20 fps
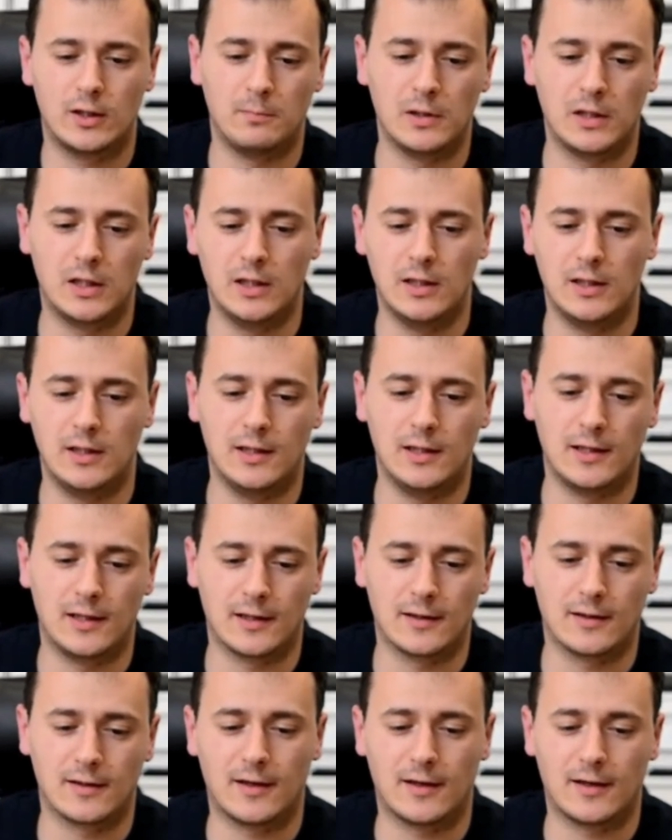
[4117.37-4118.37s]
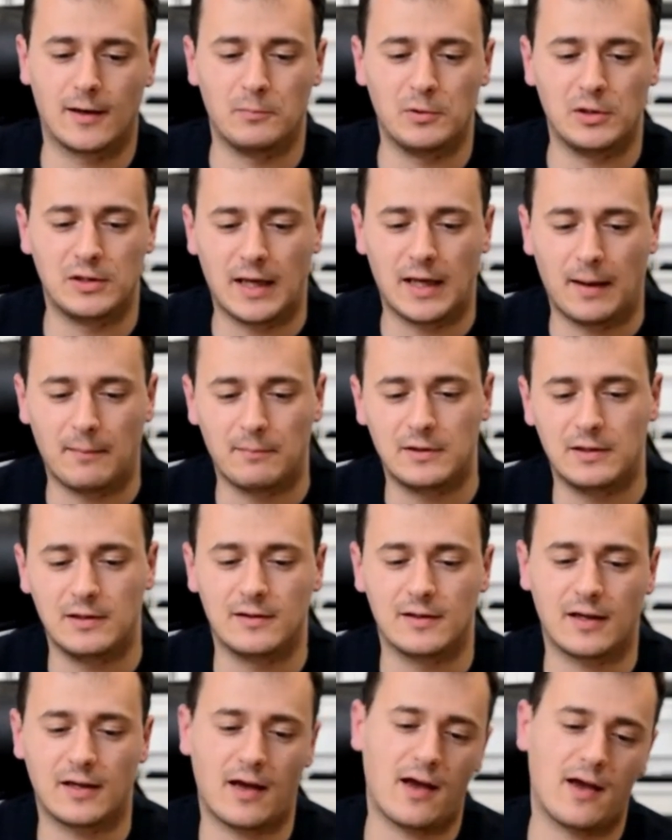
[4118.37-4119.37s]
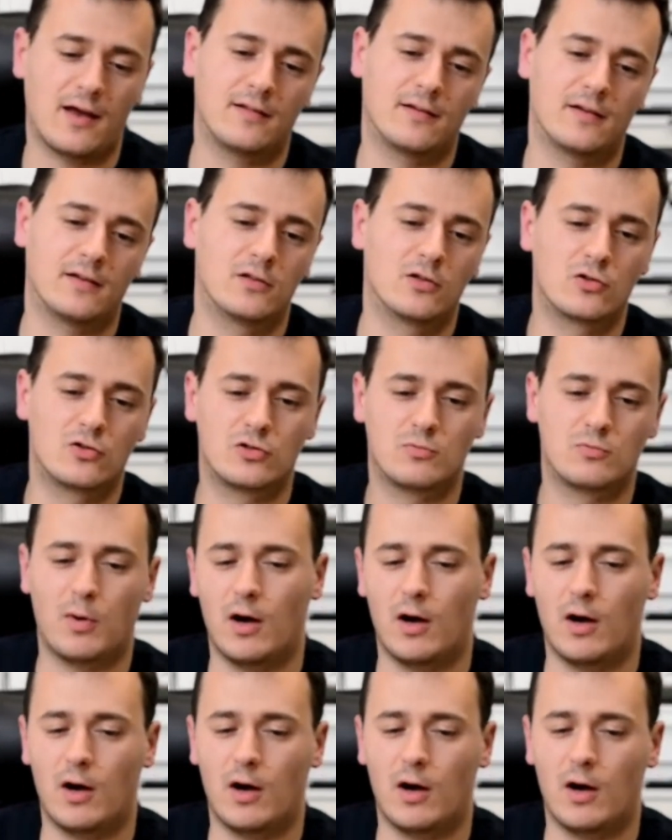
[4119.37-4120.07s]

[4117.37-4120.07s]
beginning and they're a bit empty in the end and the